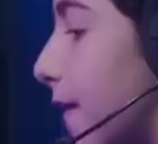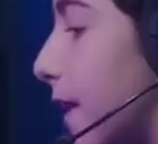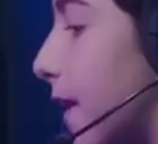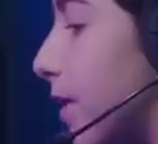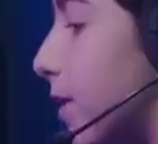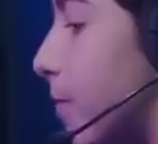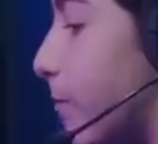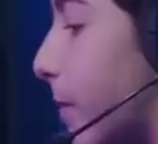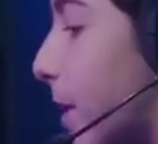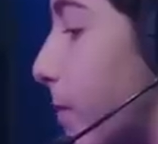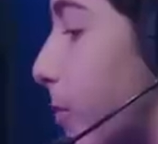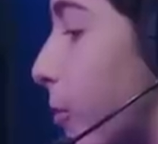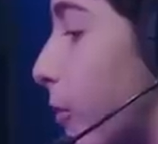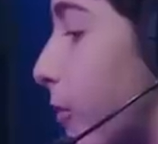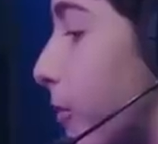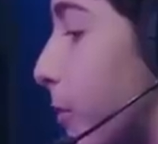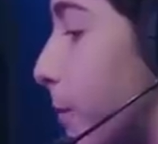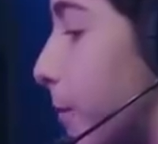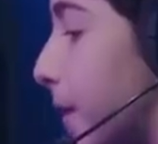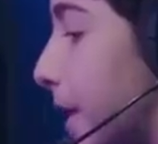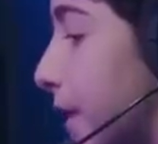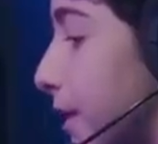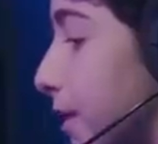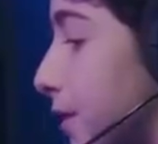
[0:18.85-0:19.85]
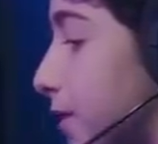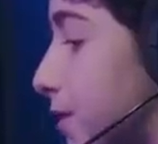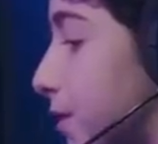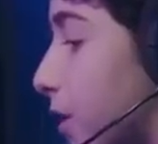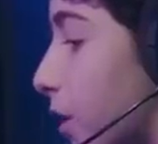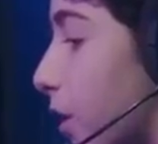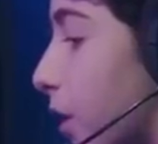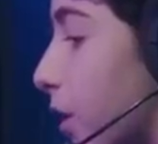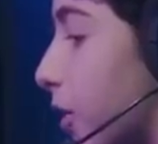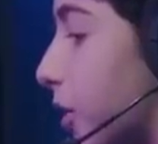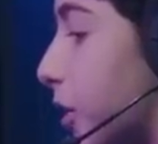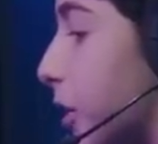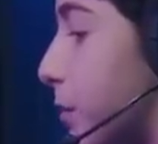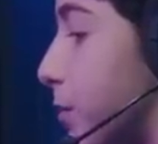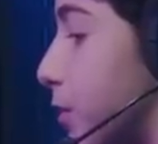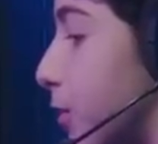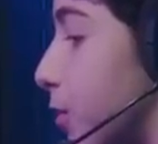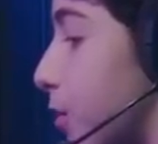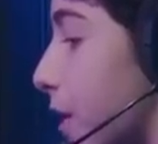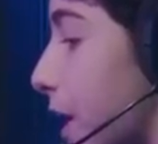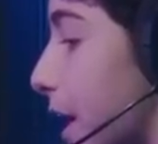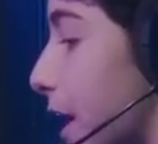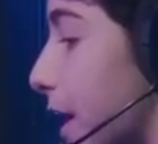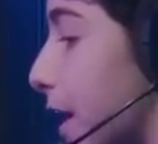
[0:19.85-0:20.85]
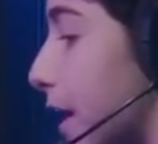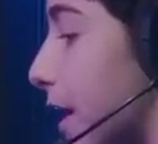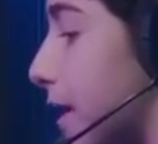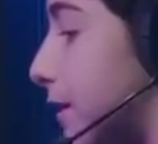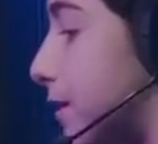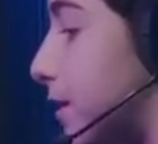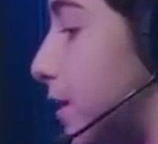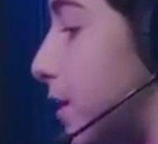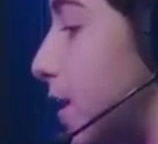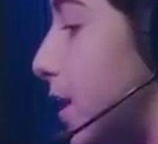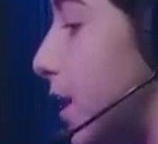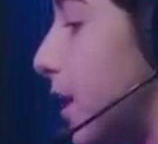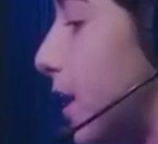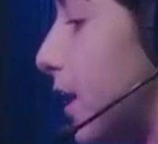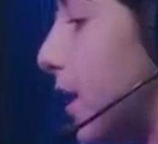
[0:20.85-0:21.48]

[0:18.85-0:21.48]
and then my movement mods are W-A-S-D,